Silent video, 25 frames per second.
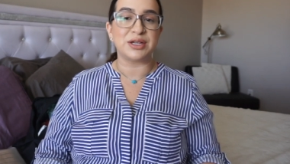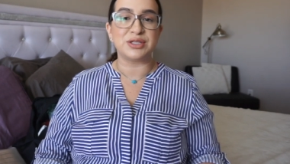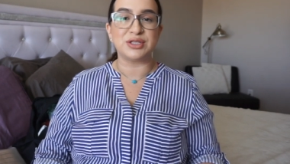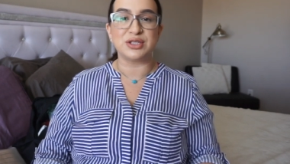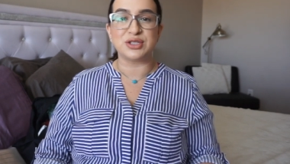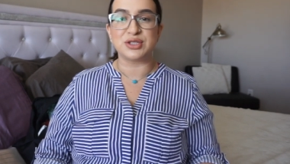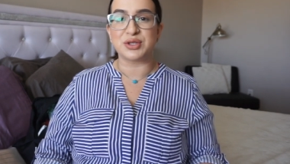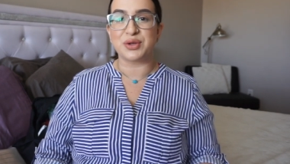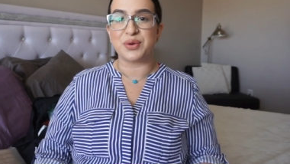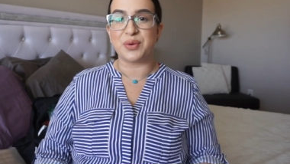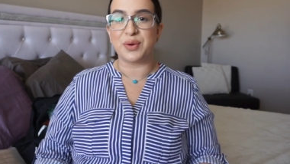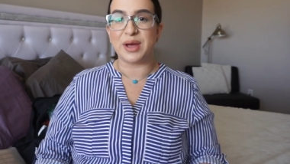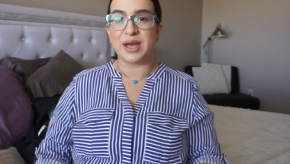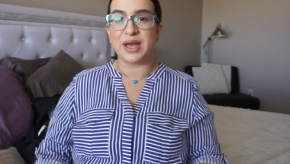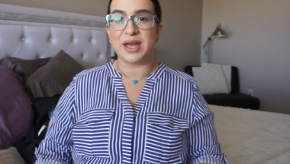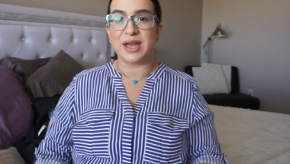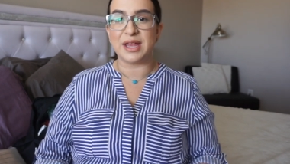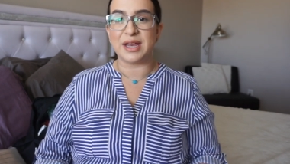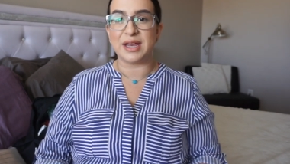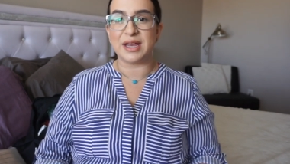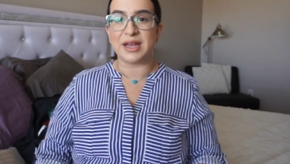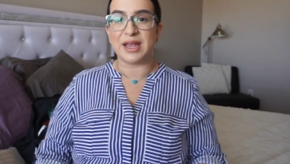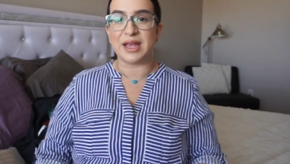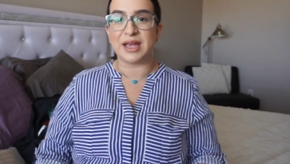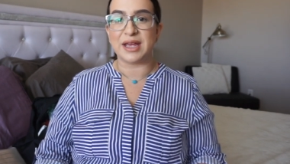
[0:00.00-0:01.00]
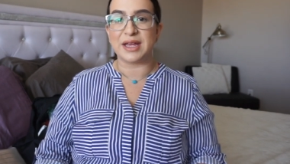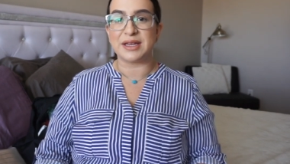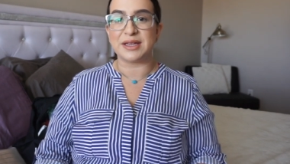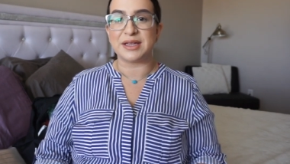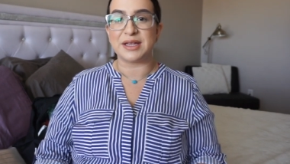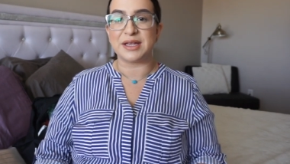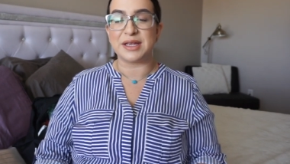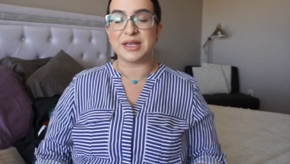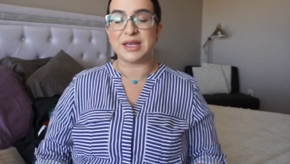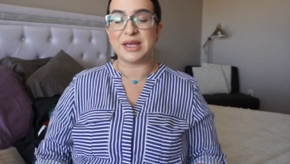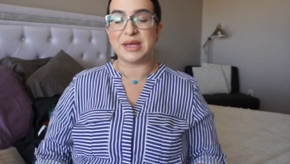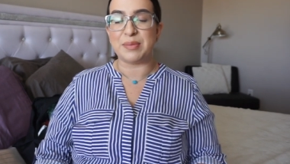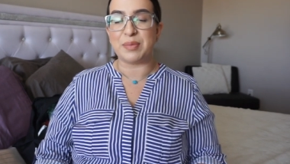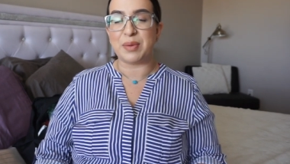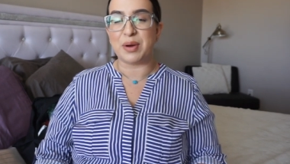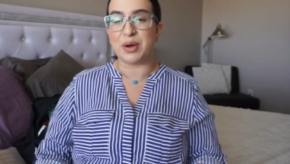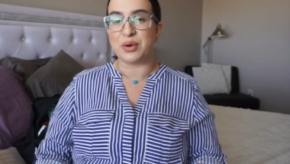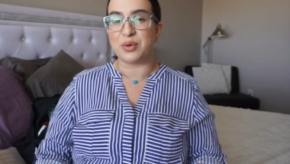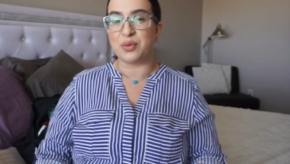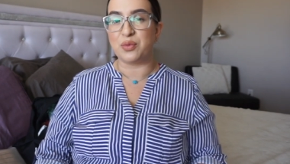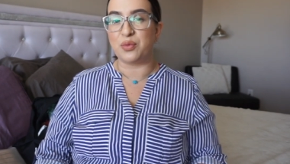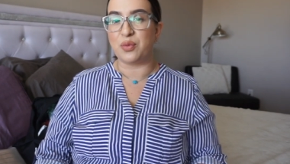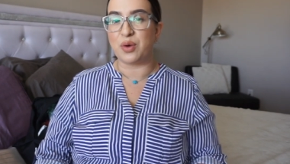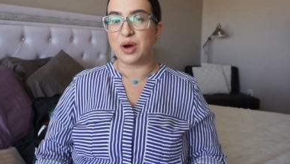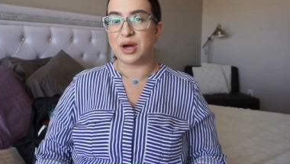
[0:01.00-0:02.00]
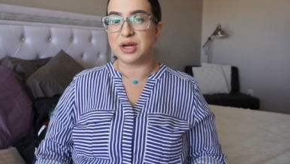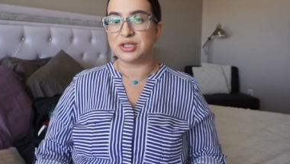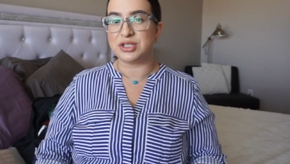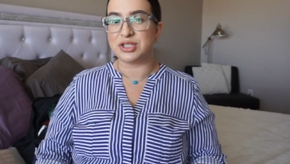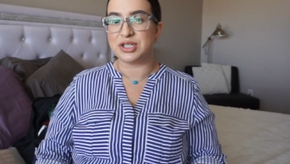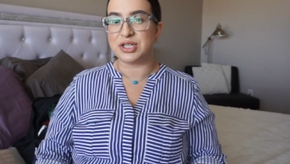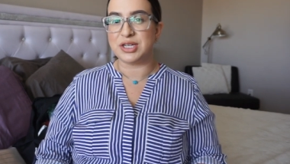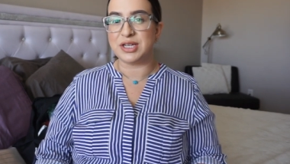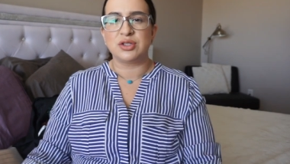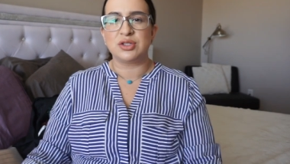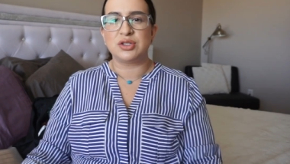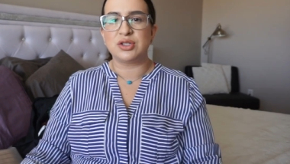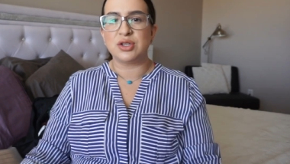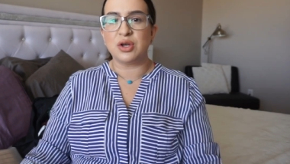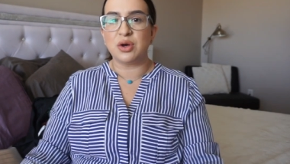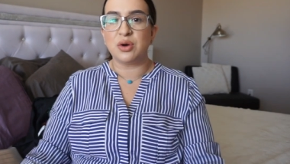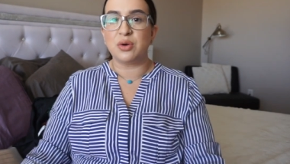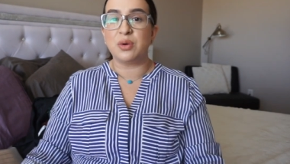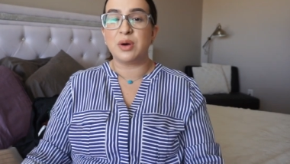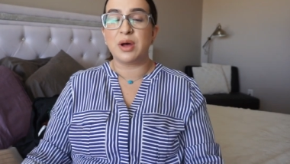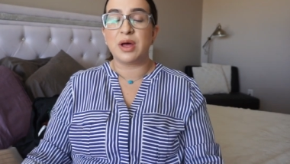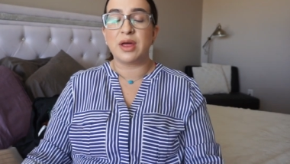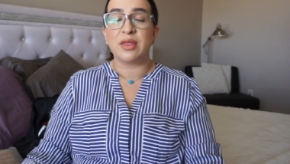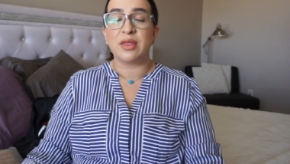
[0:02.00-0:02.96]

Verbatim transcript: just go ahead and keep on watching. So